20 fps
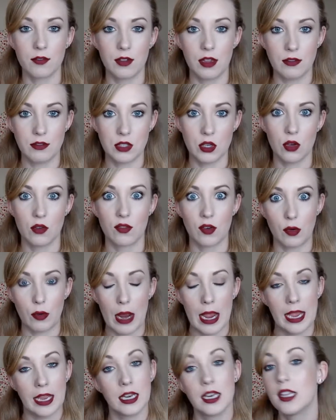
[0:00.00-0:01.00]
of gives you a
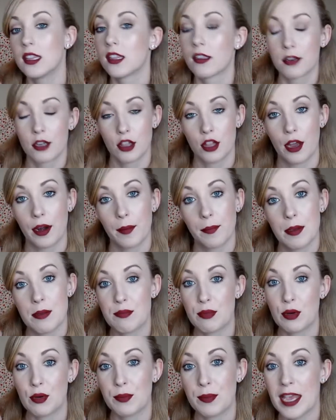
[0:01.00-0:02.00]
variety that a lot of
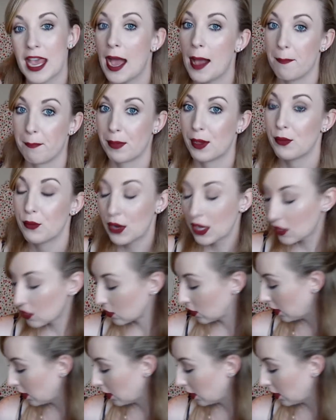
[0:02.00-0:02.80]
people will be happy with.